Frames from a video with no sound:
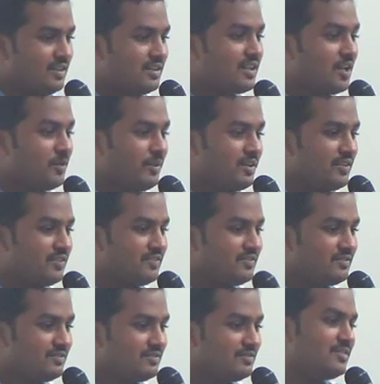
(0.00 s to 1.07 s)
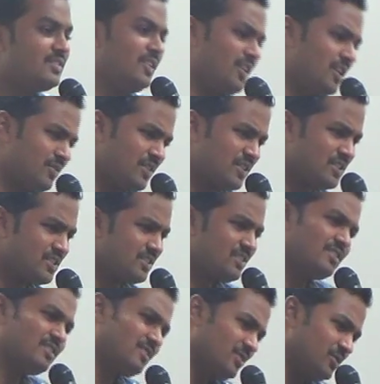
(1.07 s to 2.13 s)
Tell me. Yeah, Vish.
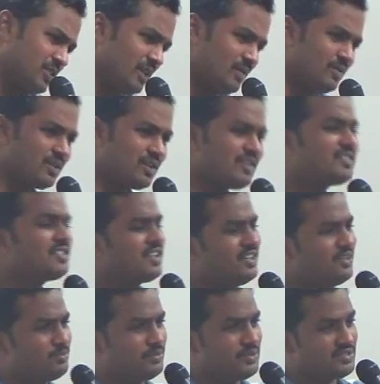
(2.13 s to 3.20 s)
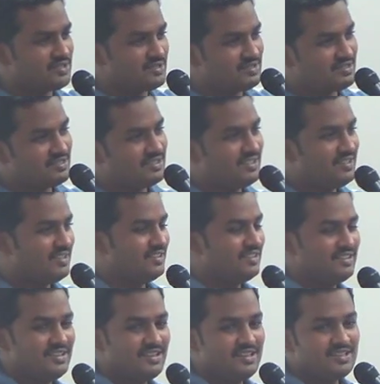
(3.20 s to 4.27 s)
Tell me what? 3 rupees.
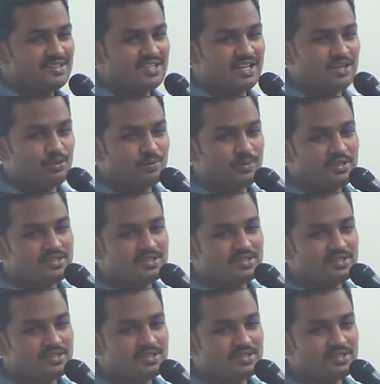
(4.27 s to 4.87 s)
3